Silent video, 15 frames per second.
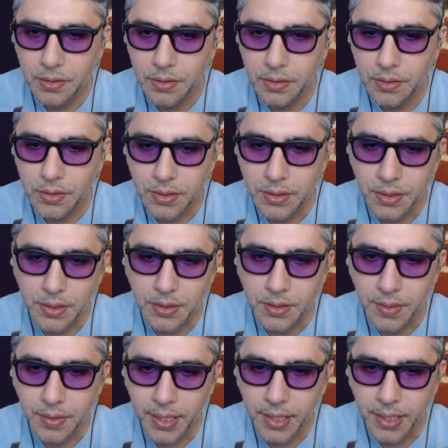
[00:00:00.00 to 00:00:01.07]
Let's see. So
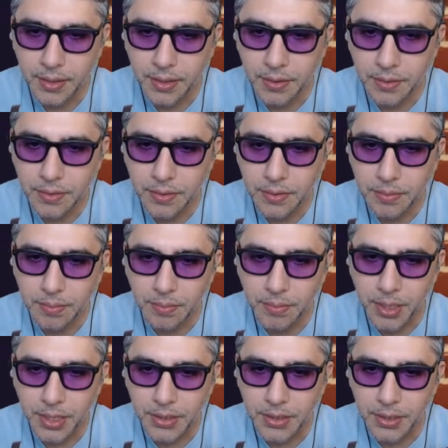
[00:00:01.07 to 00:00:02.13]
handle
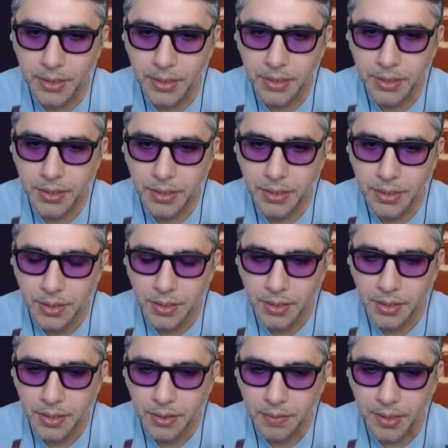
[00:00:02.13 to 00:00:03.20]
message.
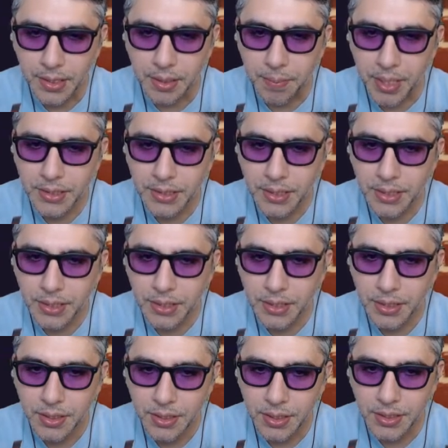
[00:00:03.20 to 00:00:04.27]
You get the message,
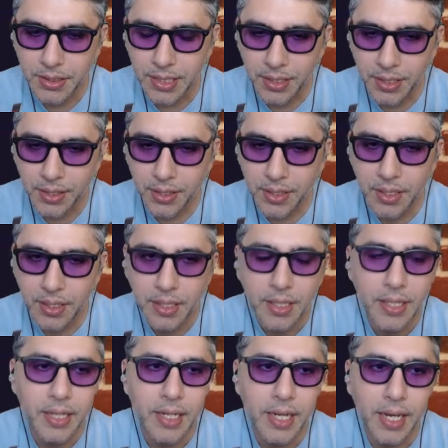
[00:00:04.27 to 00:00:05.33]
the sender,
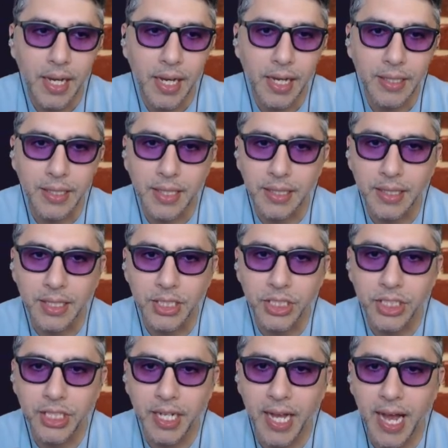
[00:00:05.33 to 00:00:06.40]
and then the
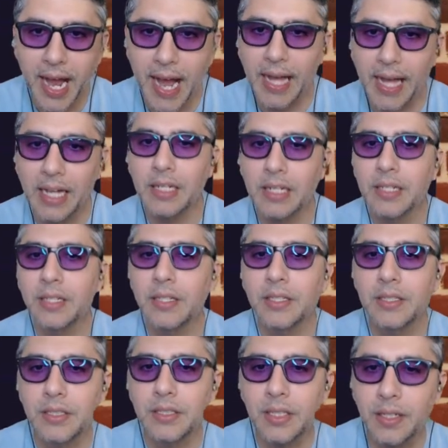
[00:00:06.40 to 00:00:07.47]
chat.
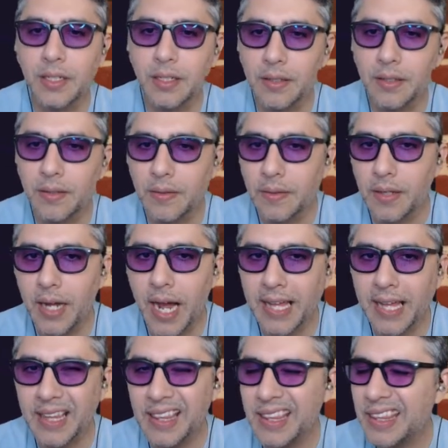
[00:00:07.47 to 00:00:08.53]
So I
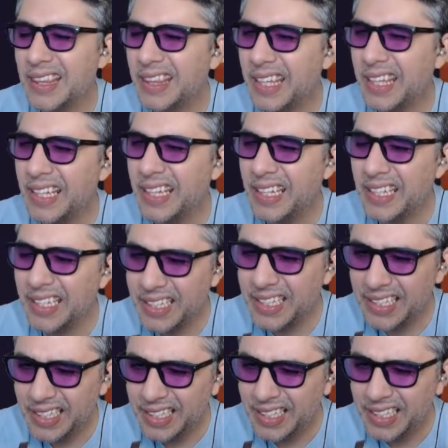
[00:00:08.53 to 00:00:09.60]
think
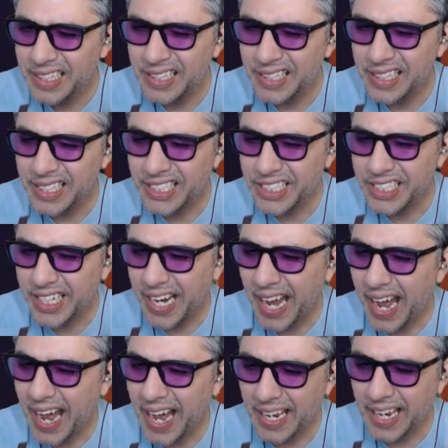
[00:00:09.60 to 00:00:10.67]
the
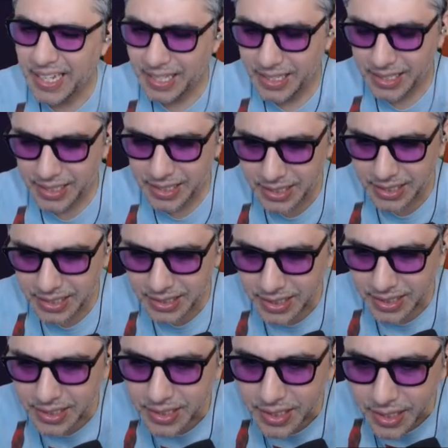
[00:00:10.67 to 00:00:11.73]
chat is,
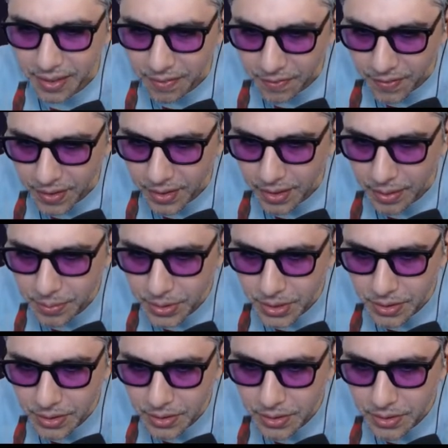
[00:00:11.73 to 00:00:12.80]
let's see, config
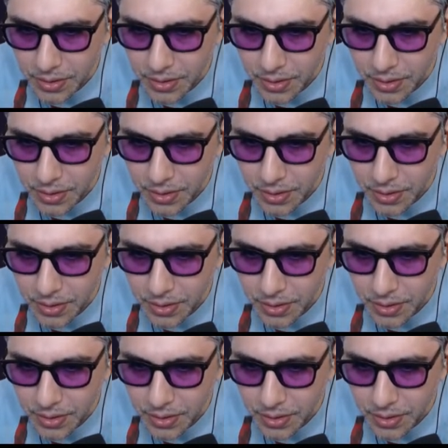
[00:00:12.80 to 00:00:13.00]
options.